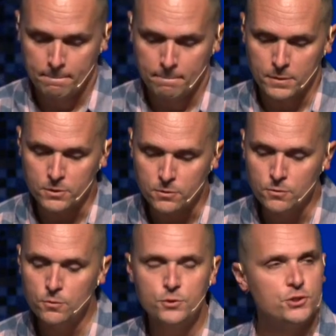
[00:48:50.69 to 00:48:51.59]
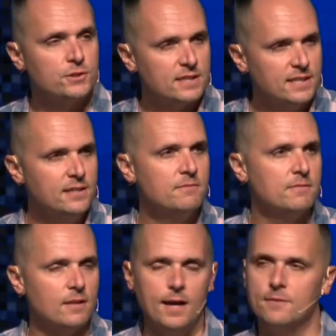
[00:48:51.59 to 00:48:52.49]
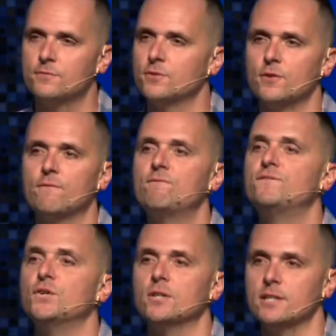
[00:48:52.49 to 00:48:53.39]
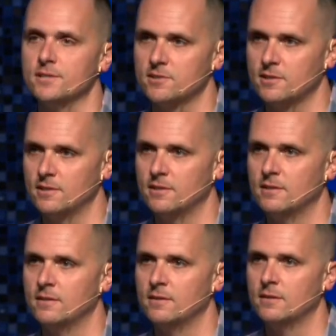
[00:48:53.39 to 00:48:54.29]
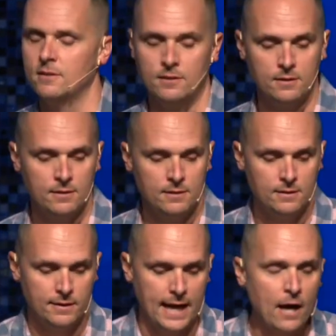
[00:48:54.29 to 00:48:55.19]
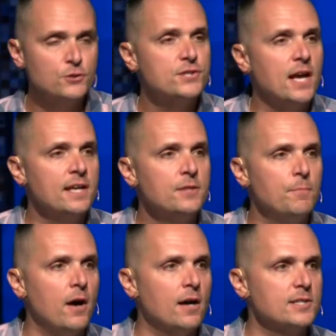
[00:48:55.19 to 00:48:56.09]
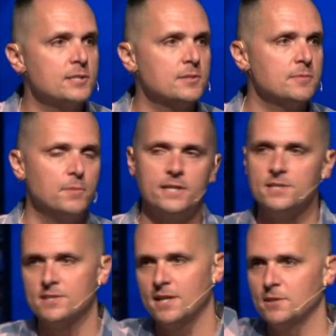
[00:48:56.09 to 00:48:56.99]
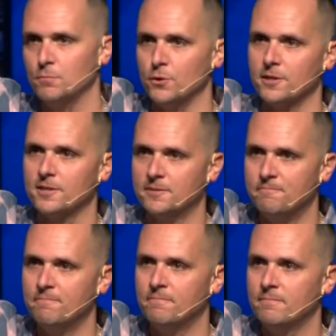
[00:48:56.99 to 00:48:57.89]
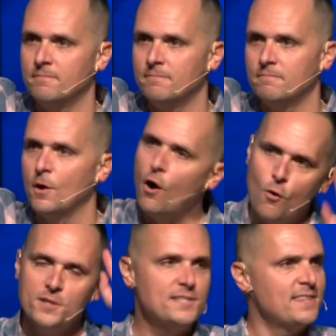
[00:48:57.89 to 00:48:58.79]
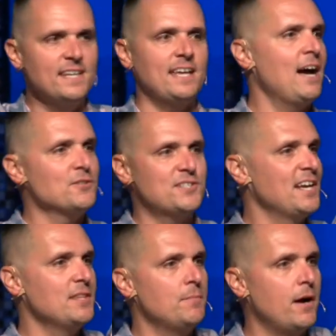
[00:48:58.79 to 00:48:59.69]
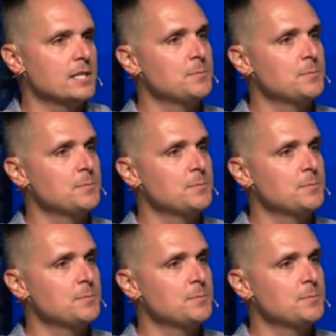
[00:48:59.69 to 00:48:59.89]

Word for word: but you should live life to the fullest. Outside the box, but inside the book. Always think outside the box,